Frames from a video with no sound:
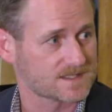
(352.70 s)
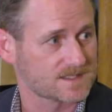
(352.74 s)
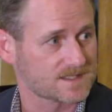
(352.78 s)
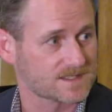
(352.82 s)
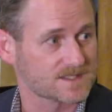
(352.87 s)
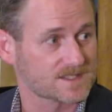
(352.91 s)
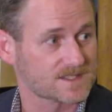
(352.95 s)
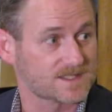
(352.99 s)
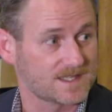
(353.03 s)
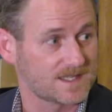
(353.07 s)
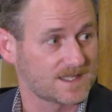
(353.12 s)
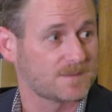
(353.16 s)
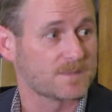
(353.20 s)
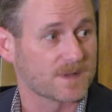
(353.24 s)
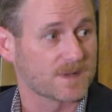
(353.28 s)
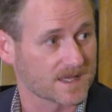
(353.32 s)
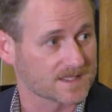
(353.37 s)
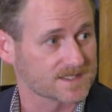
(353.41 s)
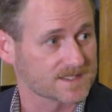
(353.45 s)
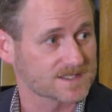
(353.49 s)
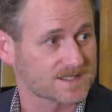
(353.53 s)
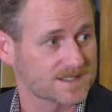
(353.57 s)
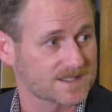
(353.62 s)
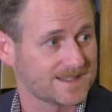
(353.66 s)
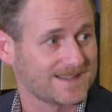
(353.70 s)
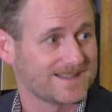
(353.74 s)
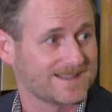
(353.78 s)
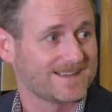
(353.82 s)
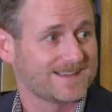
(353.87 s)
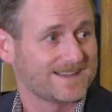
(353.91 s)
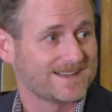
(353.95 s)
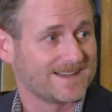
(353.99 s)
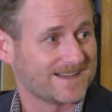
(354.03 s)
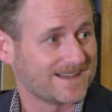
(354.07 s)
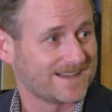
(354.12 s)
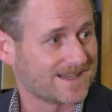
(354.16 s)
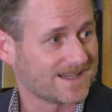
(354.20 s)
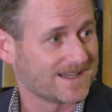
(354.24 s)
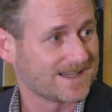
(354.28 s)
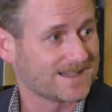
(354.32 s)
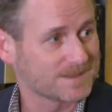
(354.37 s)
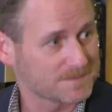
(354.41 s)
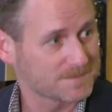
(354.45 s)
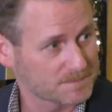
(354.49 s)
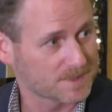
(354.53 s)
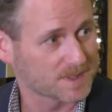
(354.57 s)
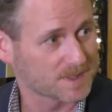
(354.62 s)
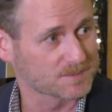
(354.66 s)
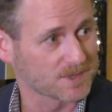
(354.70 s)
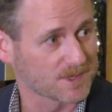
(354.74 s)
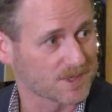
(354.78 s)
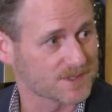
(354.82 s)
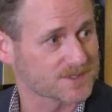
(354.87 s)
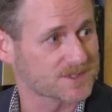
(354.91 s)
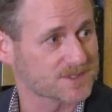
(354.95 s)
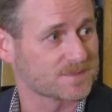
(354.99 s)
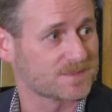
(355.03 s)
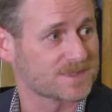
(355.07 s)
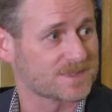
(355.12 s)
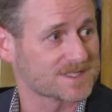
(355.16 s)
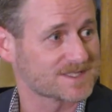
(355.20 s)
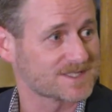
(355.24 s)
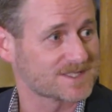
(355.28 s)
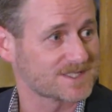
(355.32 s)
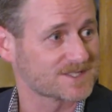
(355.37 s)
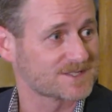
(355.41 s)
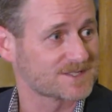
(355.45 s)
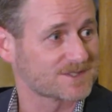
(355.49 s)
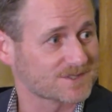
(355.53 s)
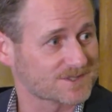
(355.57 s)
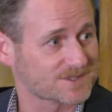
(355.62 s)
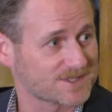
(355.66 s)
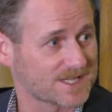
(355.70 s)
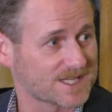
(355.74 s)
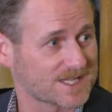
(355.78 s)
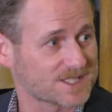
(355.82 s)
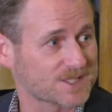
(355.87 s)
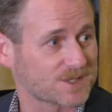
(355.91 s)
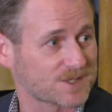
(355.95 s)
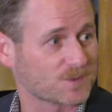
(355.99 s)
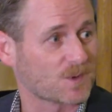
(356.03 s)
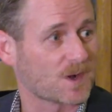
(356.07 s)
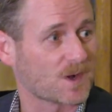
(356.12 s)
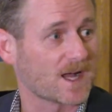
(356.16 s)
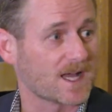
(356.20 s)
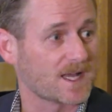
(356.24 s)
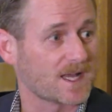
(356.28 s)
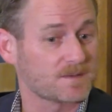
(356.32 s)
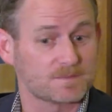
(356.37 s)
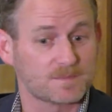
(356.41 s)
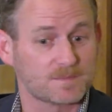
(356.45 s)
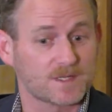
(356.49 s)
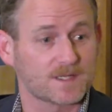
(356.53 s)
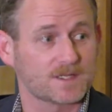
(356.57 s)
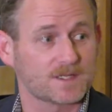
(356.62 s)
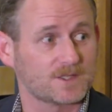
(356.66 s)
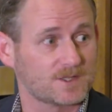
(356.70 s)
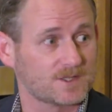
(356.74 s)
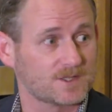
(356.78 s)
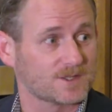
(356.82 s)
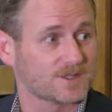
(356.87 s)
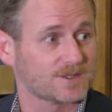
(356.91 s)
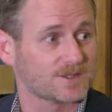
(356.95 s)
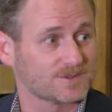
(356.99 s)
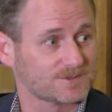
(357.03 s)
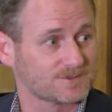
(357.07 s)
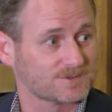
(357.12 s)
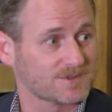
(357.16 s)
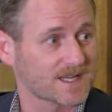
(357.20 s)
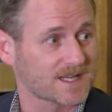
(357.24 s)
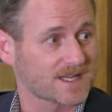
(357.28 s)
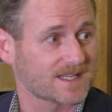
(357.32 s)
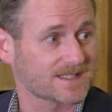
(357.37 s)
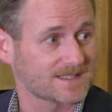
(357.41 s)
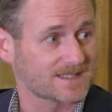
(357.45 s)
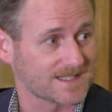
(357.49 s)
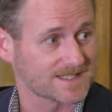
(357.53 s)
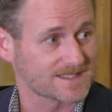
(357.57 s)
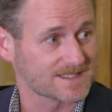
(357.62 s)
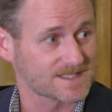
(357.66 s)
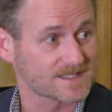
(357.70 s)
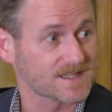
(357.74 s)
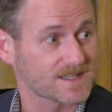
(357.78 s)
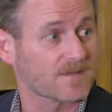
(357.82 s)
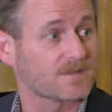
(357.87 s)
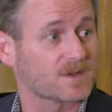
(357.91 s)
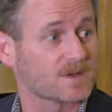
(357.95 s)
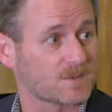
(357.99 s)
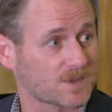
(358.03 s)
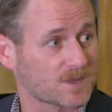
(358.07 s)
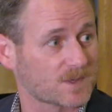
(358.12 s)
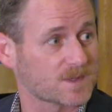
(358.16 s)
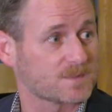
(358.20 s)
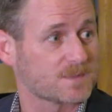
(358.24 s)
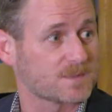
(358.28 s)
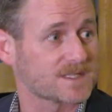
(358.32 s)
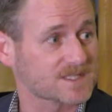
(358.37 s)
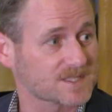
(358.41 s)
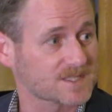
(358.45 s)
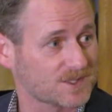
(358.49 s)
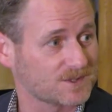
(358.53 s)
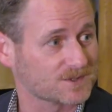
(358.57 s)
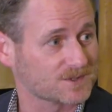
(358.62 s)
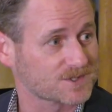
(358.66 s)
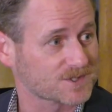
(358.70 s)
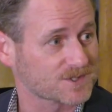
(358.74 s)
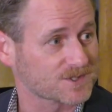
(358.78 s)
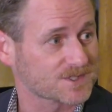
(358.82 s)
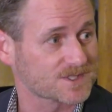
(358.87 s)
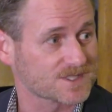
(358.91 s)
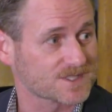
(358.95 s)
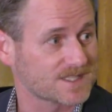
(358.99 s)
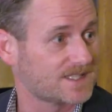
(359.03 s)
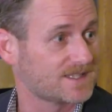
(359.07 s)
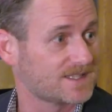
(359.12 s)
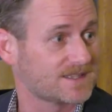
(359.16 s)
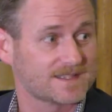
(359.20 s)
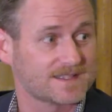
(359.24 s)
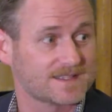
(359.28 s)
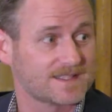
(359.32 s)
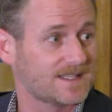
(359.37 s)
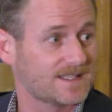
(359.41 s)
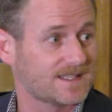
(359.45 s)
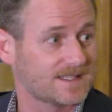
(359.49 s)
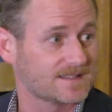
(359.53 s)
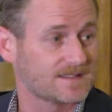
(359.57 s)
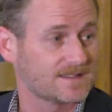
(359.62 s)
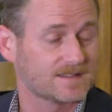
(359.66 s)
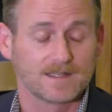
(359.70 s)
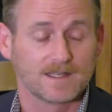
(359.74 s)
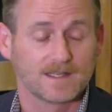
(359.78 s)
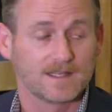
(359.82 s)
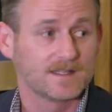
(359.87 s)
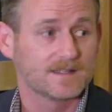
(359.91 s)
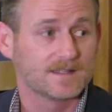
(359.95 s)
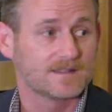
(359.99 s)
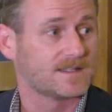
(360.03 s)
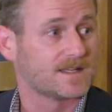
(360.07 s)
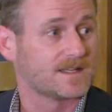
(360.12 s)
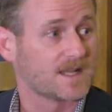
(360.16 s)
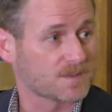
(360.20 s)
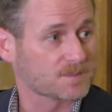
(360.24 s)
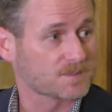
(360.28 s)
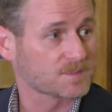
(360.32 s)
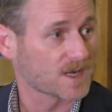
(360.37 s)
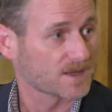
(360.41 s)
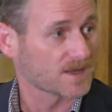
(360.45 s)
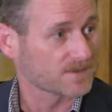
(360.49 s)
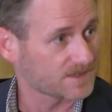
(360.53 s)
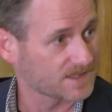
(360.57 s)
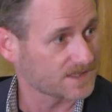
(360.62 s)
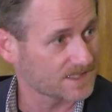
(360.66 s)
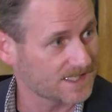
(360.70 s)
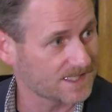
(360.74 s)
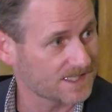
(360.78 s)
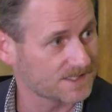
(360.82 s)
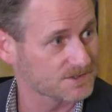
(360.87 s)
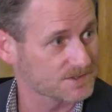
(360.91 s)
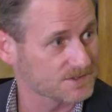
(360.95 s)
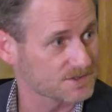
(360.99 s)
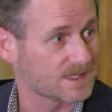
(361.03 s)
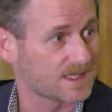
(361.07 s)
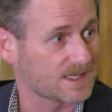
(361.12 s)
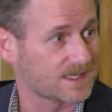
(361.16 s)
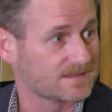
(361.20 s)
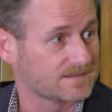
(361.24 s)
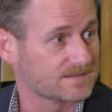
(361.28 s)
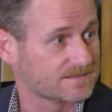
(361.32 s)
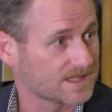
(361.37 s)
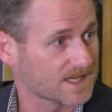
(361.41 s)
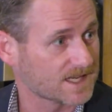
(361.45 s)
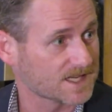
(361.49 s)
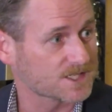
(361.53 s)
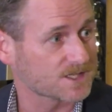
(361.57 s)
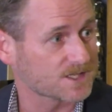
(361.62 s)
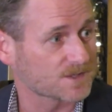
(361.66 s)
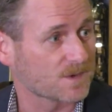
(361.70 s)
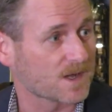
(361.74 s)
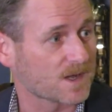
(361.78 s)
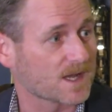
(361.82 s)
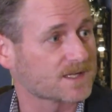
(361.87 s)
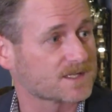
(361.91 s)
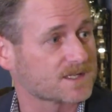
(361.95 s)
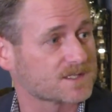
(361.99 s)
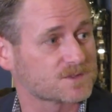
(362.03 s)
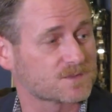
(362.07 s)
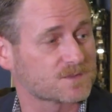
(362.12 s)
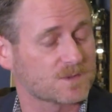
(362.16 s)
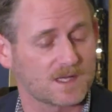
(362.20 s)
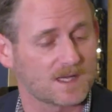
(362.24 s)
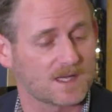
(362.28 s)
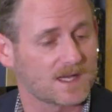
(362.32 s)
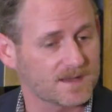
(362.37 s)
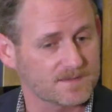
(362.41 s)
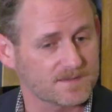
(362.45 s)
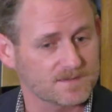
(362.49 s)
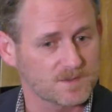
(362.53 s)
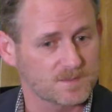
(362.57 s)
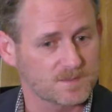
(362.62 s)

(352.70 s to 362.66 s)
as the best Big Brothers and Big Sisters nationwide, but you're recognized as having one of the best cultures in the nonprofit industry nationwide as well. How have you